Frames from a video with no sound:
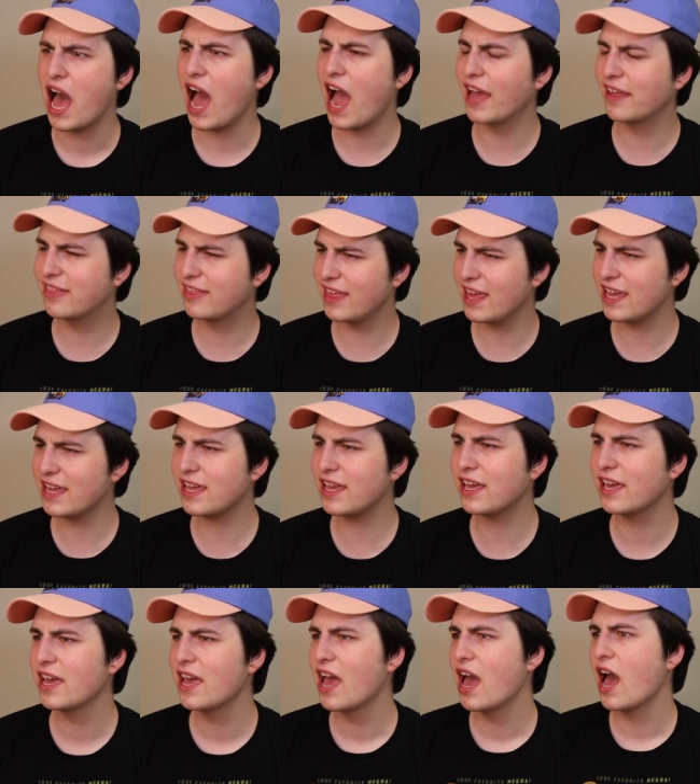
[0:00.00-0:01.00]
I
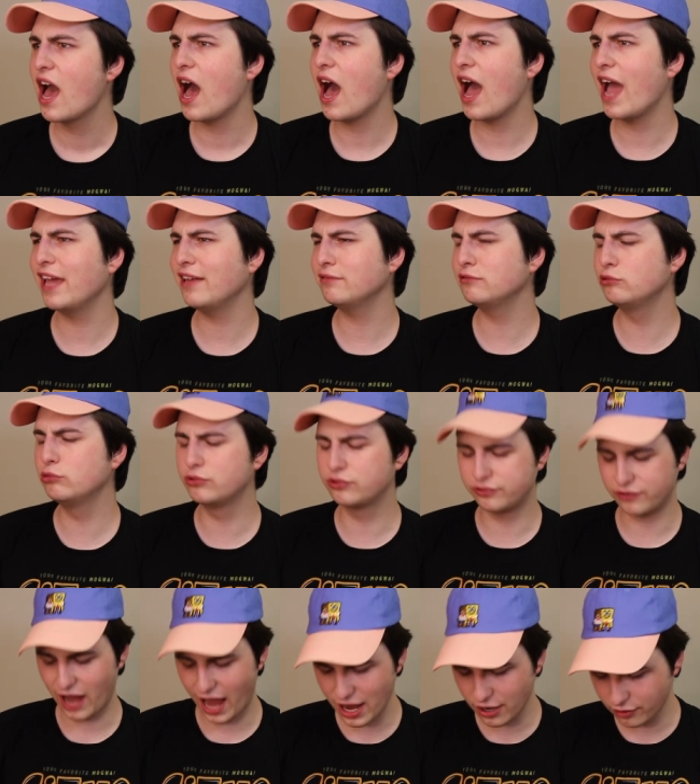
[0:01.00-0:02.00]
think. I
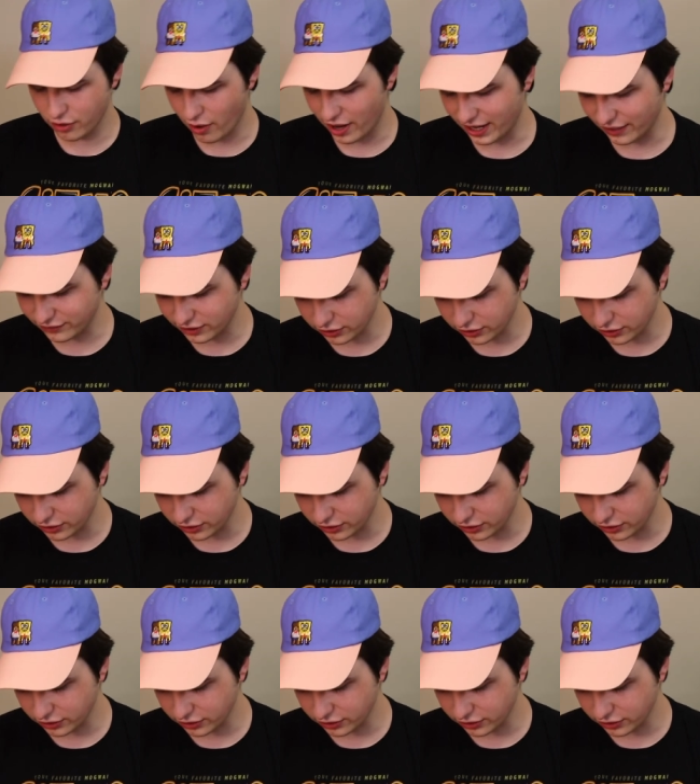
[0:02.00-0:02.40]
don't know, I'd have